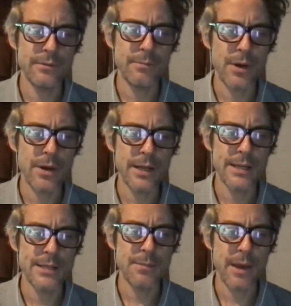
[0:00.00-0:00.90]

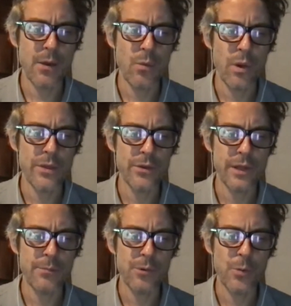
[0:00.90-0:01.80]
parties about whether the
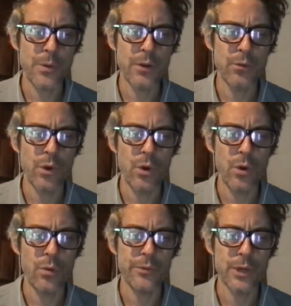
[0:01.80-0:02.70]
appropriate
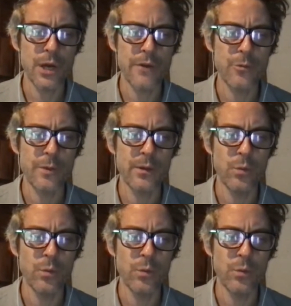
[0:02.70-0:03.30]
role for government